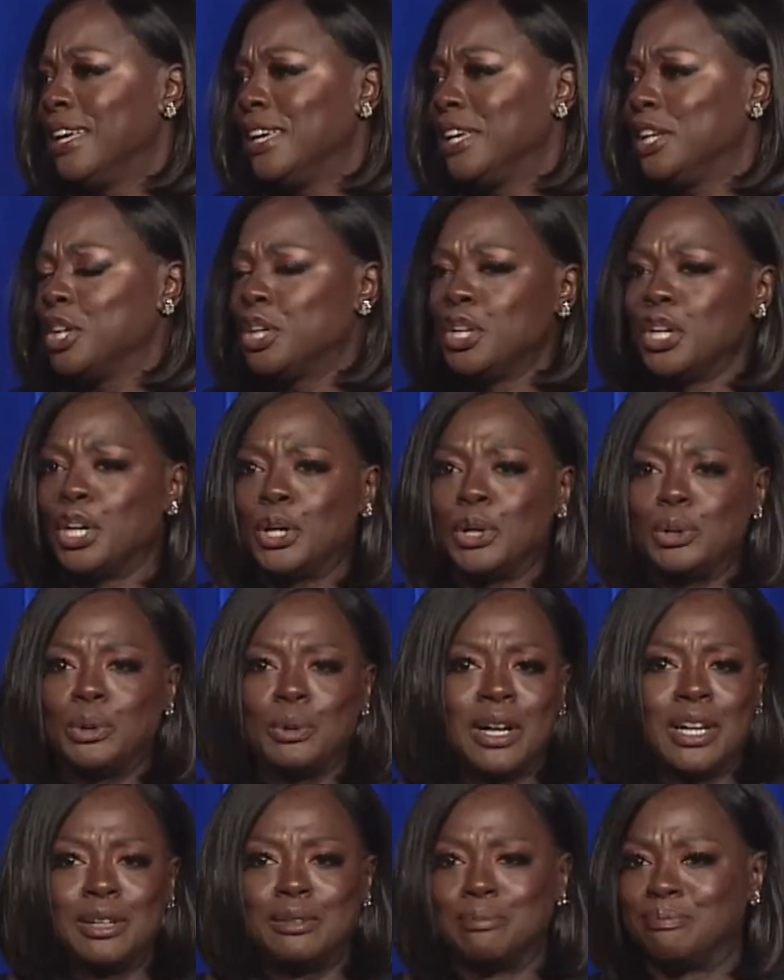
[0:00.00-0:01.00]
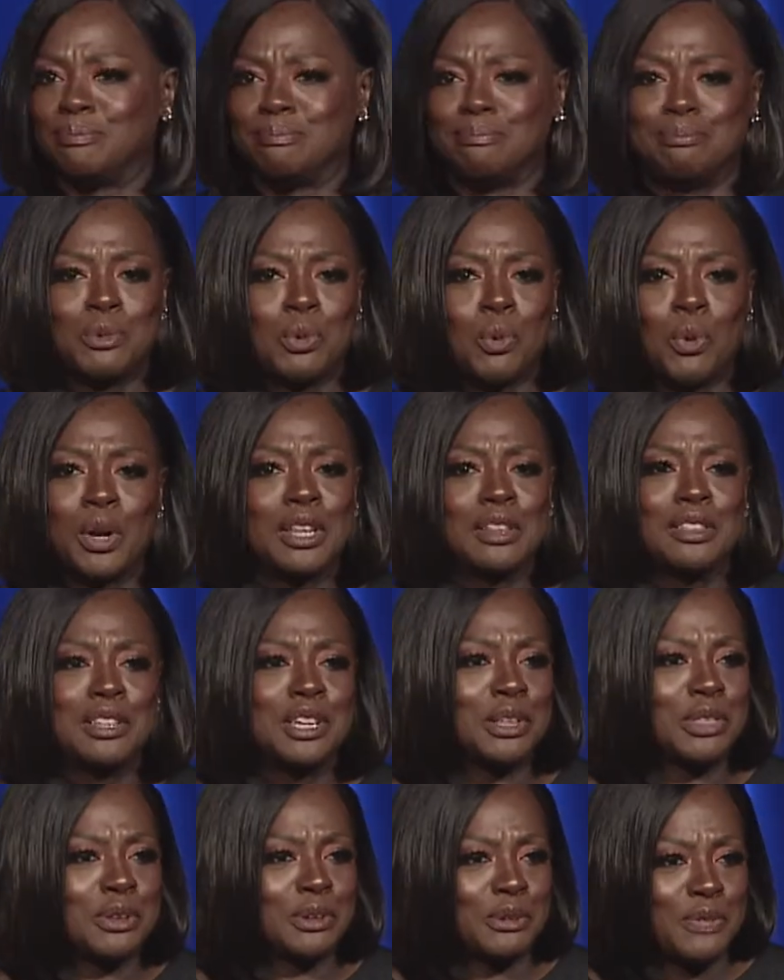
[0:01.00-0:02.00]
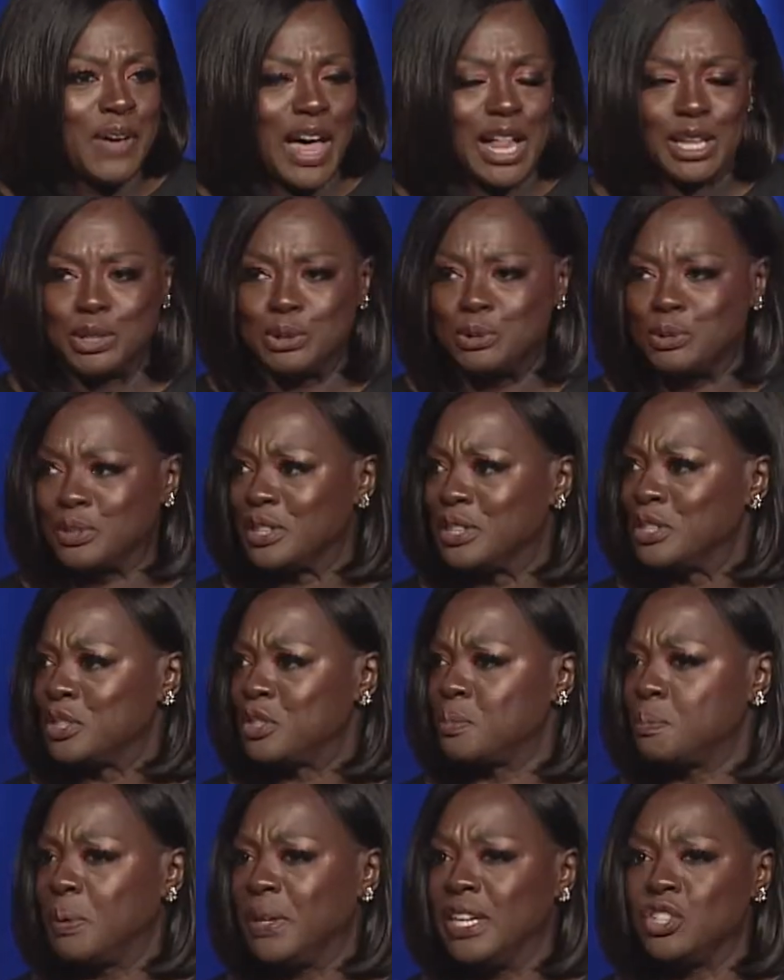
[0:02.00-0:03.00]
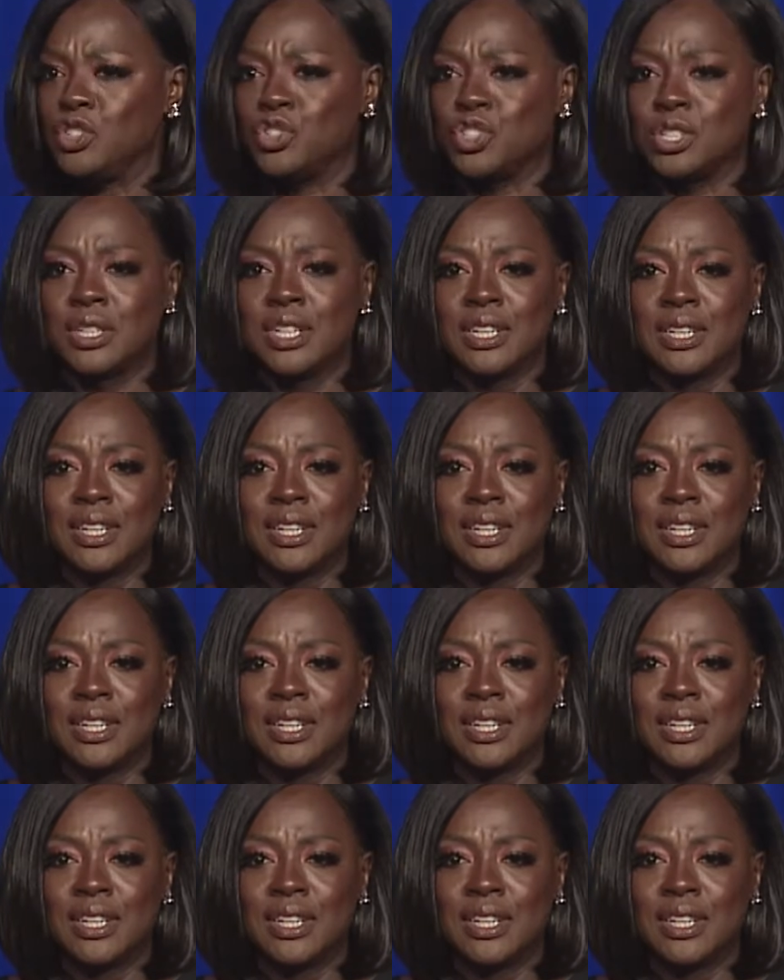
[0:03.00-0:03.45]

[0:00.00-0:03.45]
You know, what are the other values in this speech?